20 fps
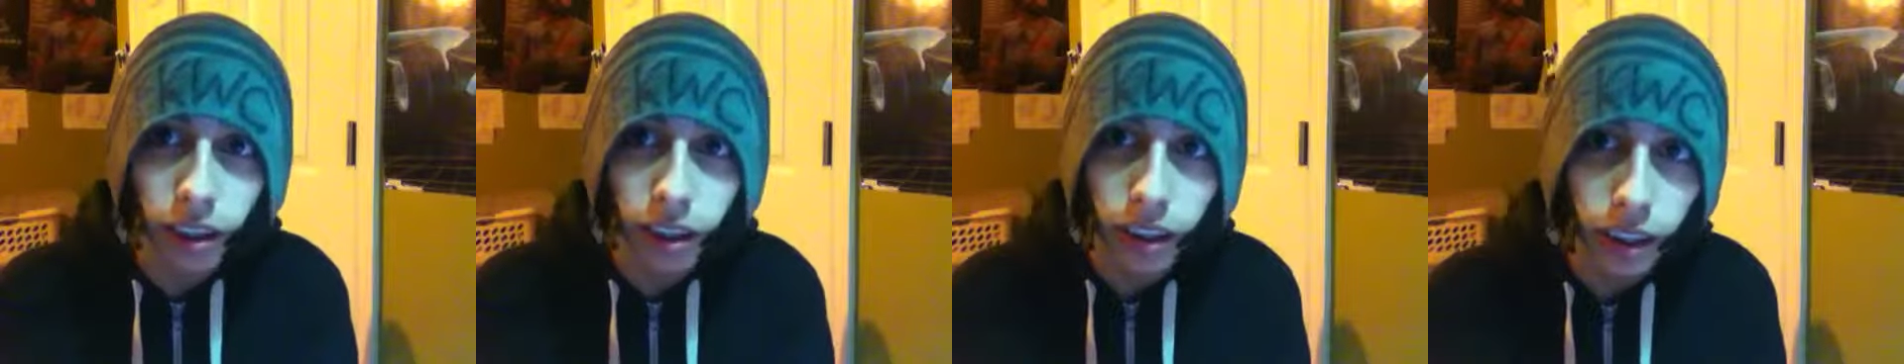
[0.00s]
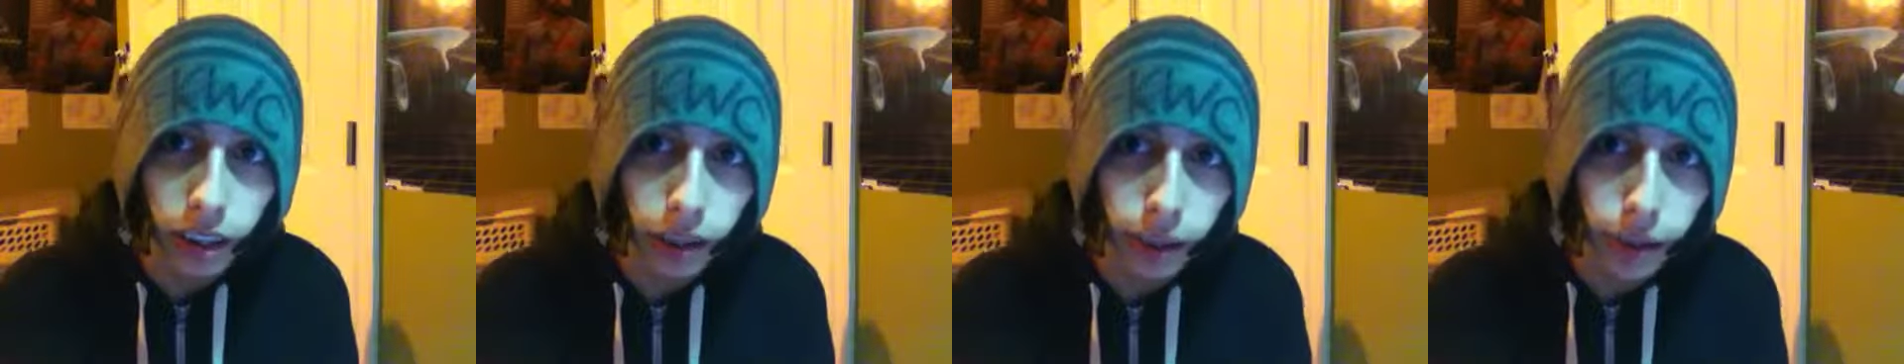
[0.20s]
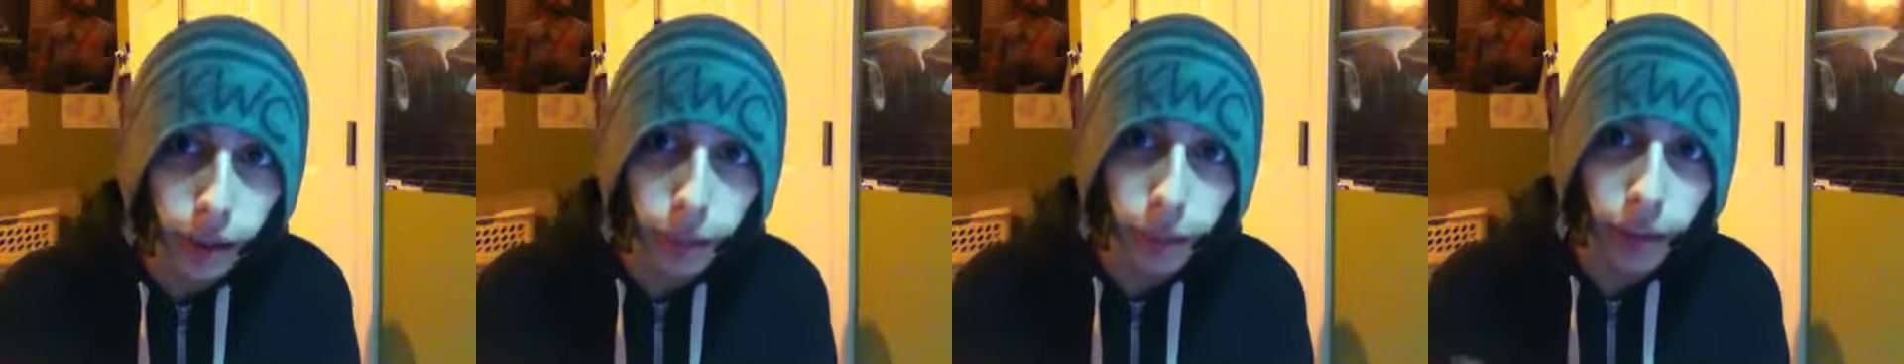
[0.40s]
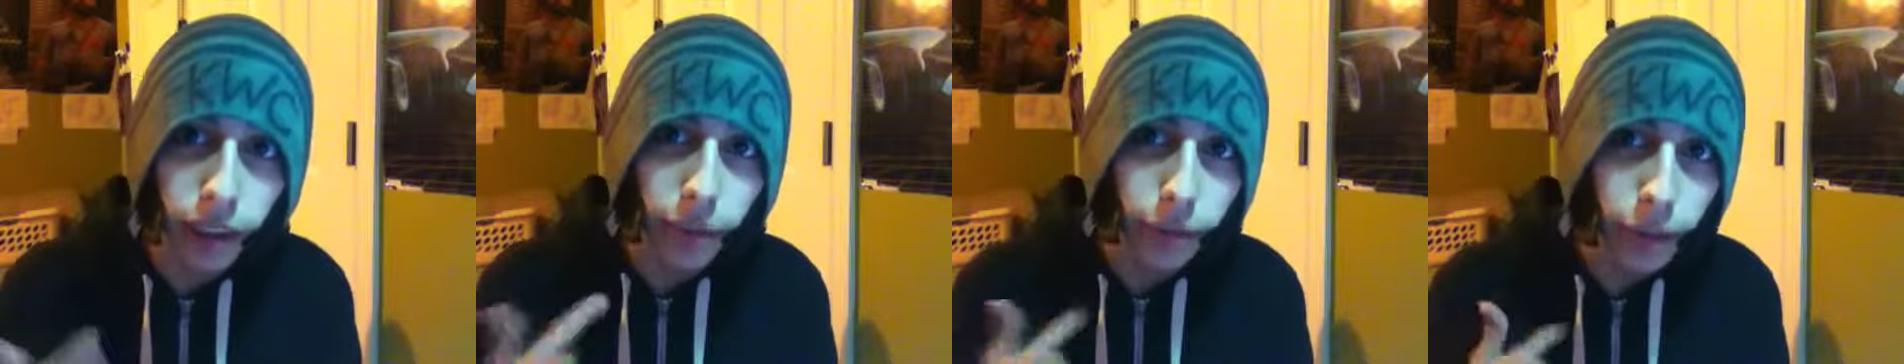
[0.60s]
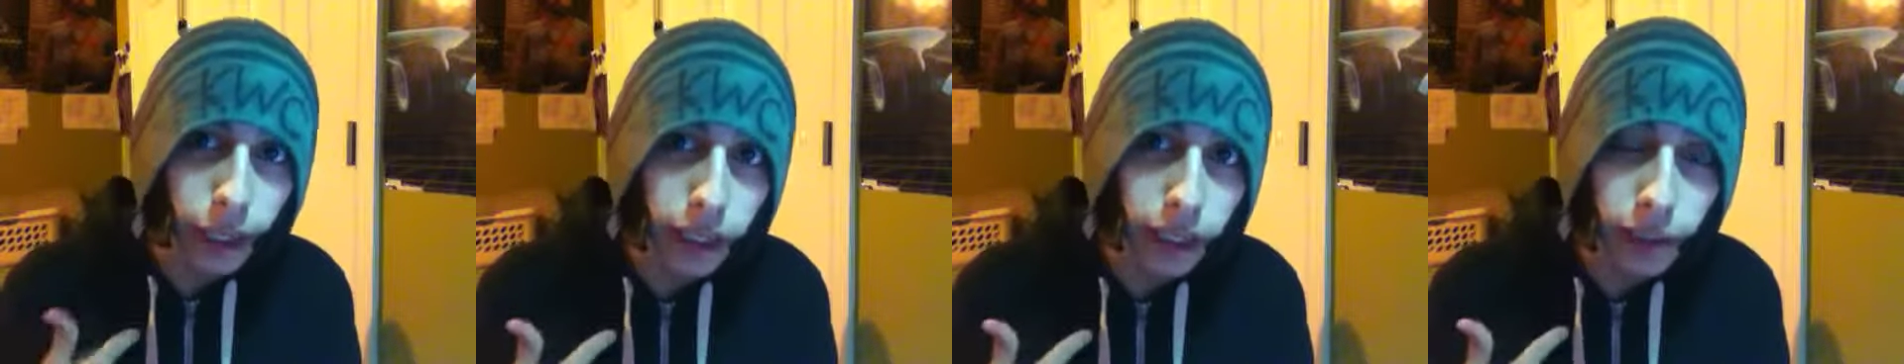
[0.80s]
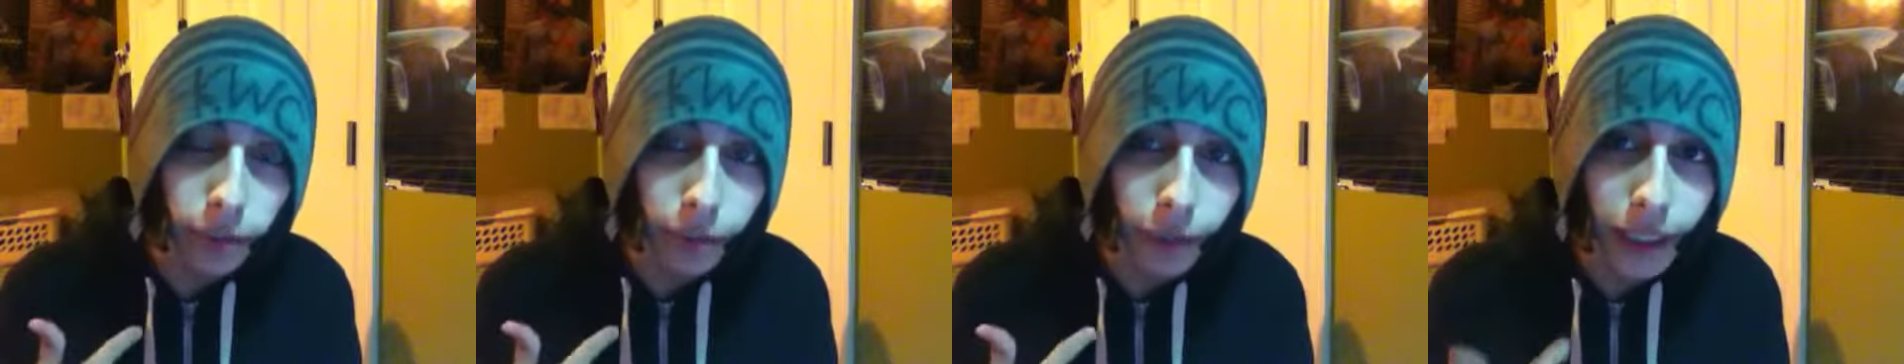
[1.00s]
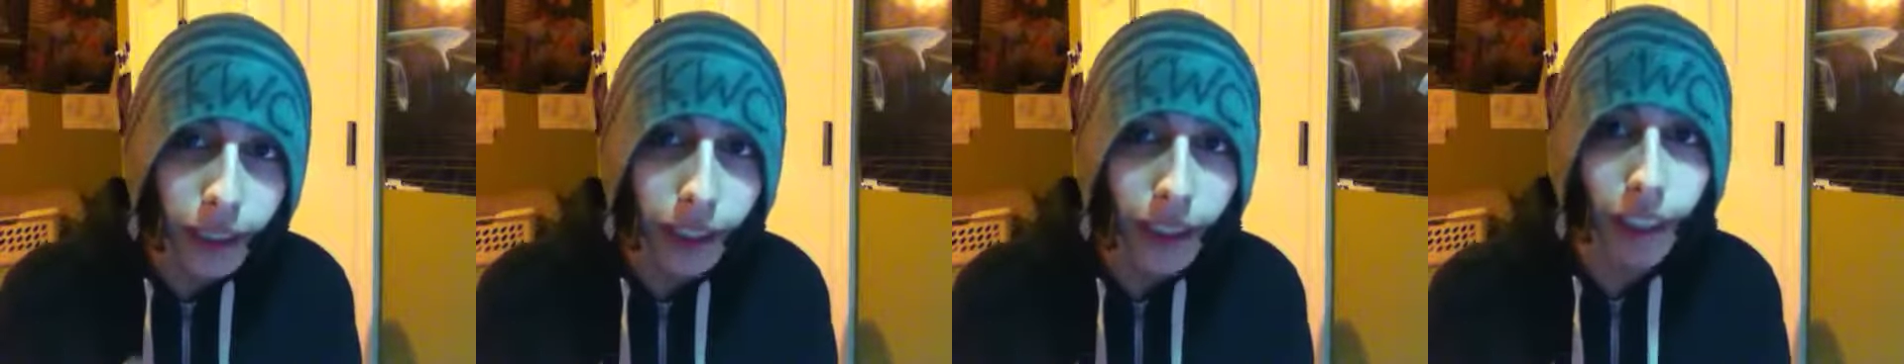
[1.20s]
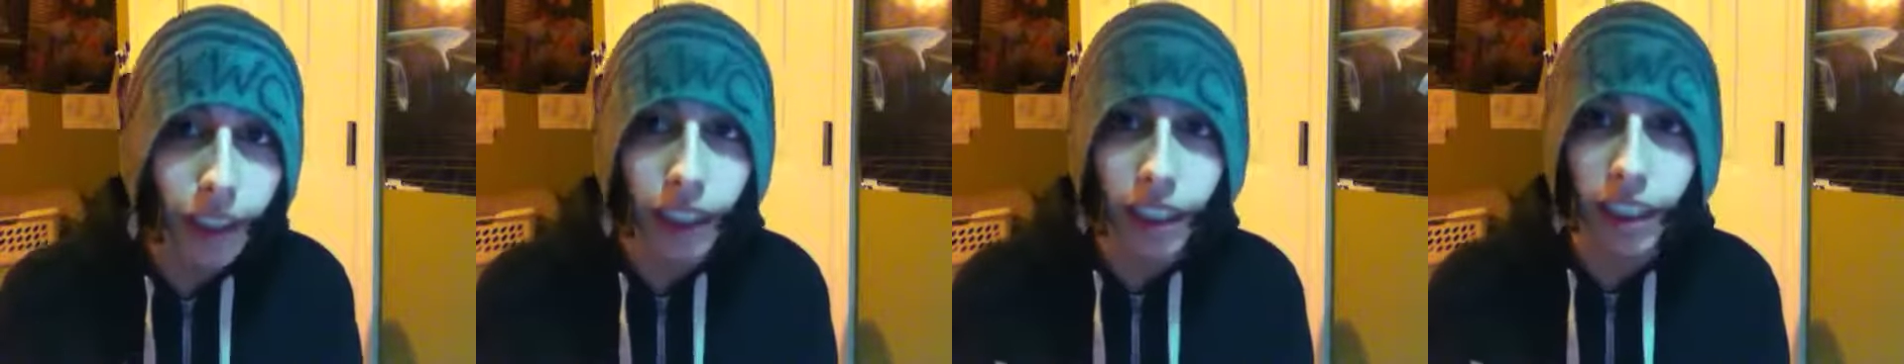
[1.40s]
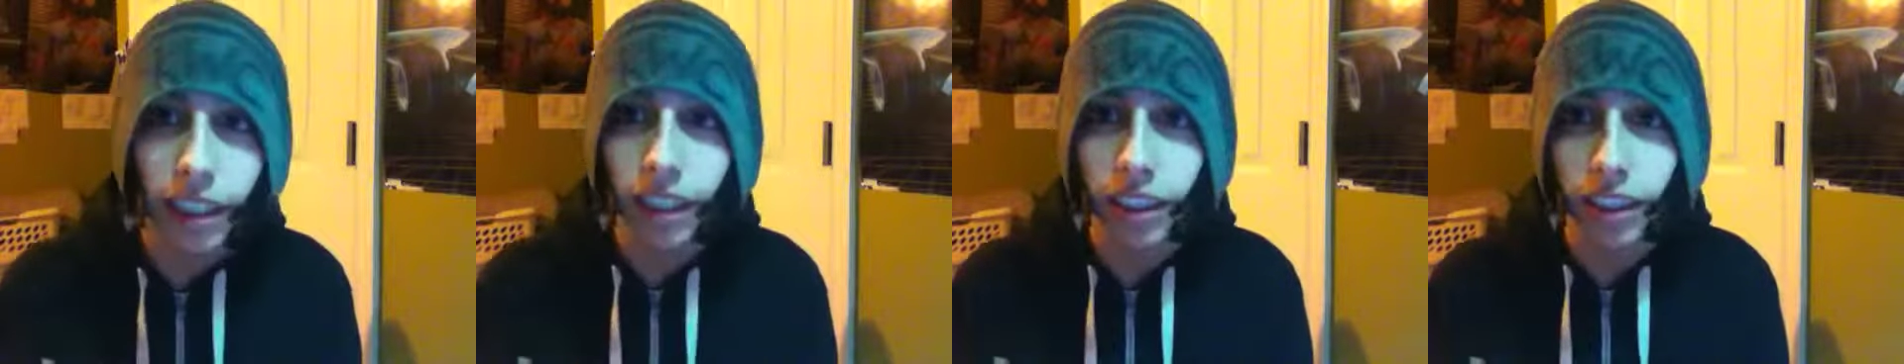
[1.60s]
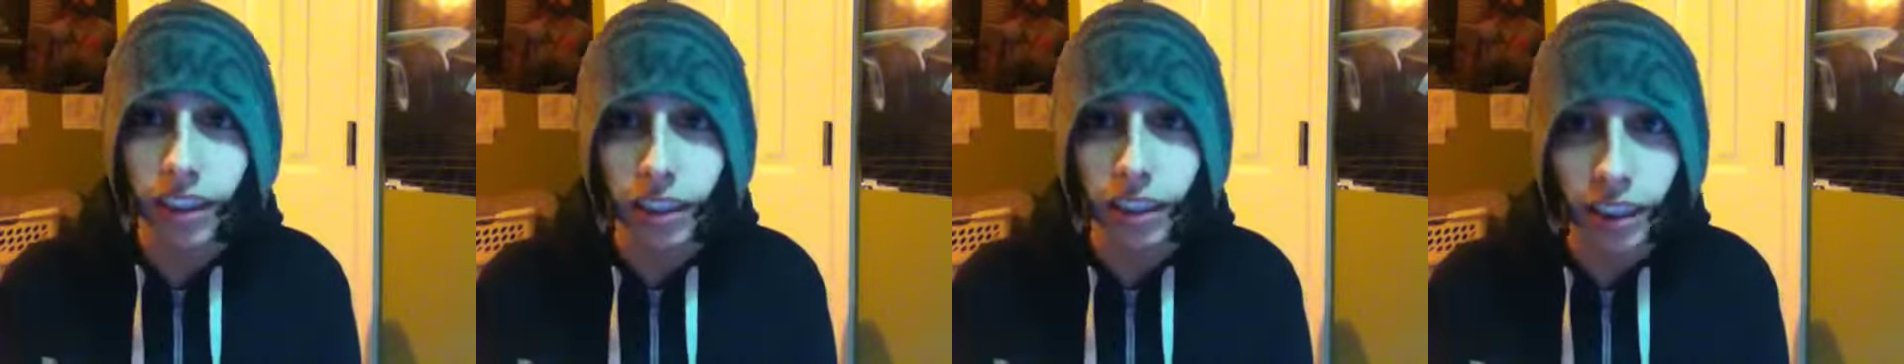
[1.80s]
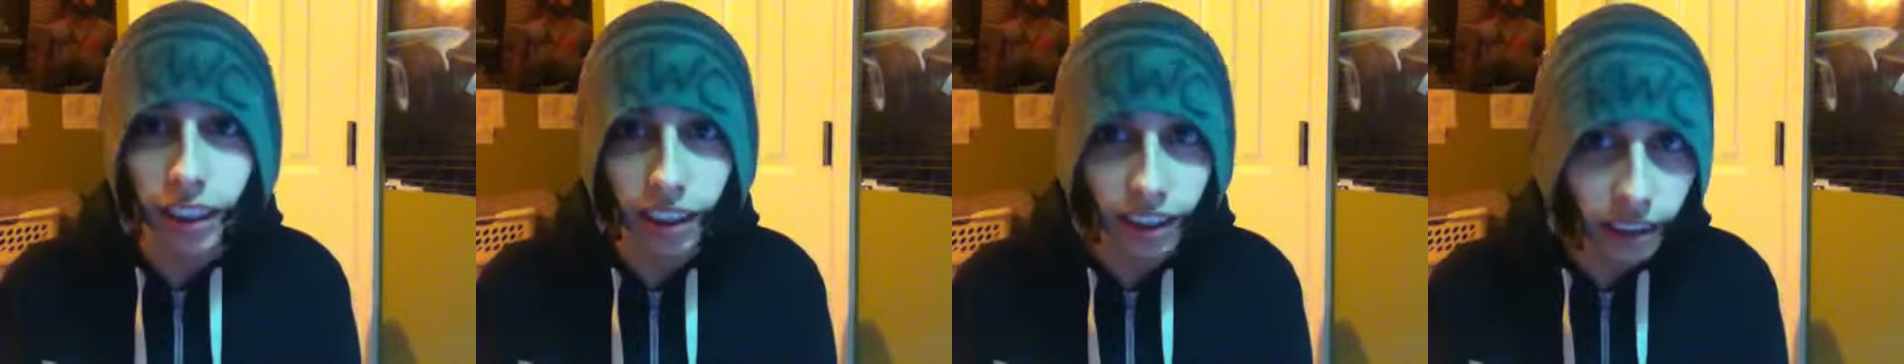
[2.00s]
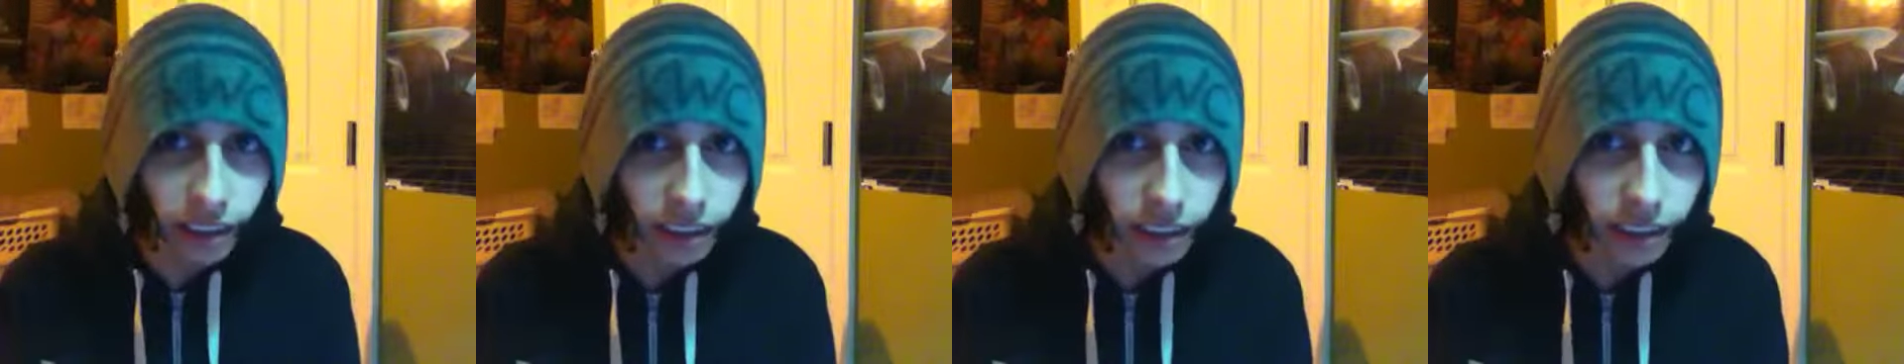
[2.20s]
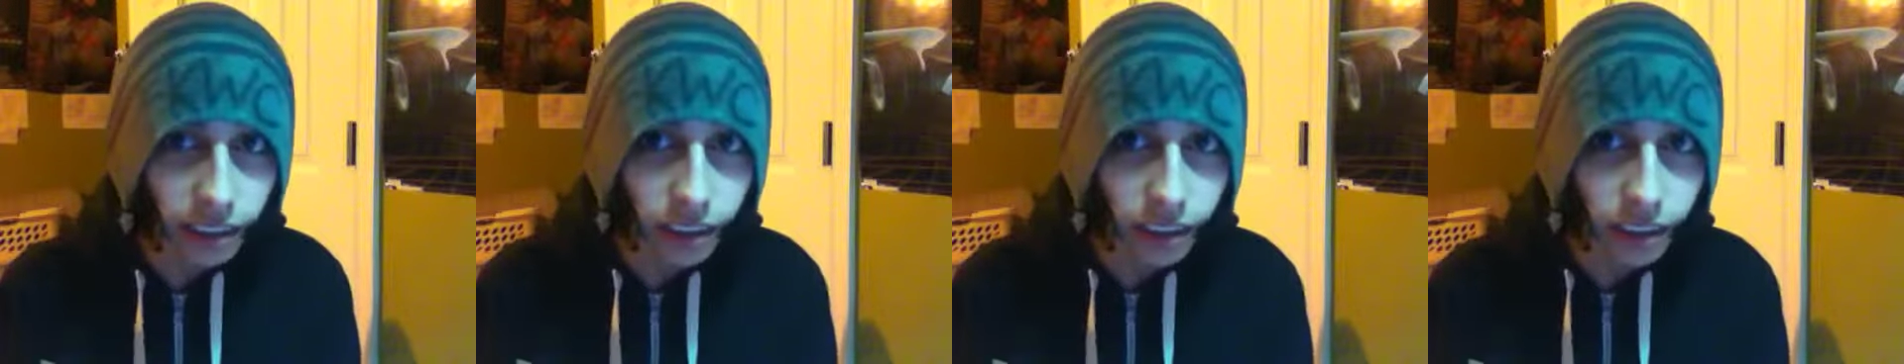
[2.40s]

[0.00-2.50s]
Then they'll bring it back to me, and then